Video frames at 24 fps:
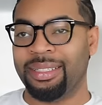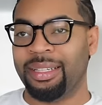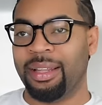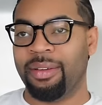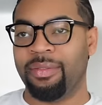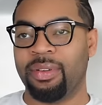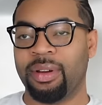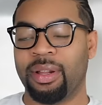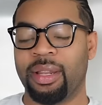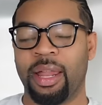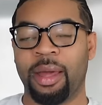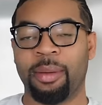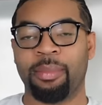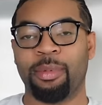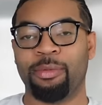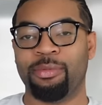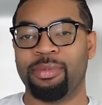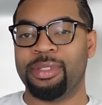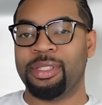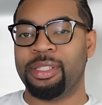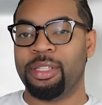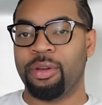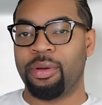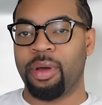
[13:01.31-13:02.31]
11 o'clock, but
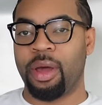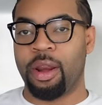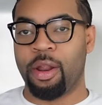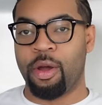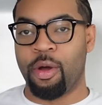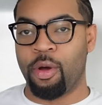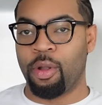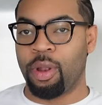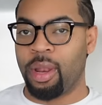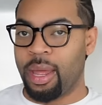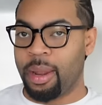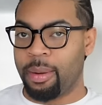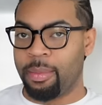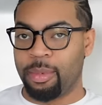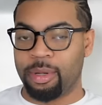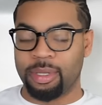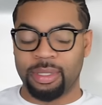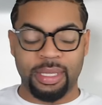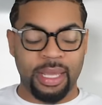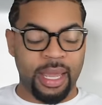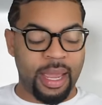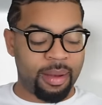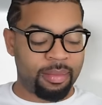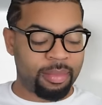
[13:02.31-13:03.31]
we still got a whole lot more
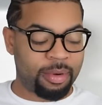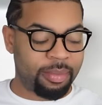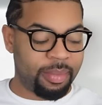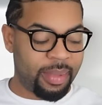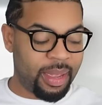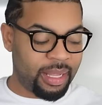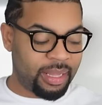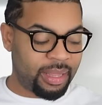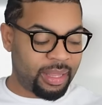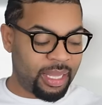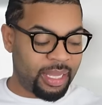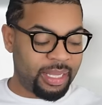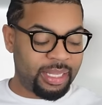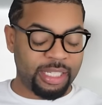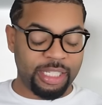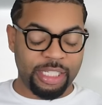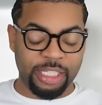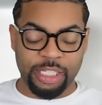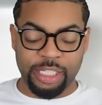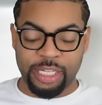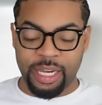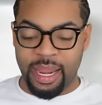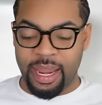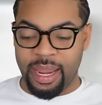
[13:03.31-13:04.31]
time to make things
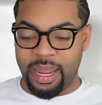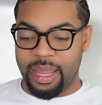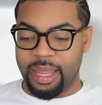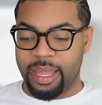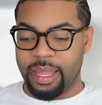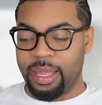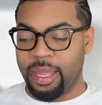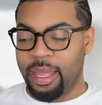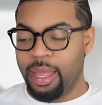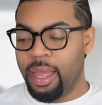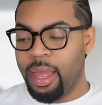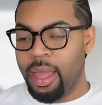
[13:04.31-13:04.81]
shake.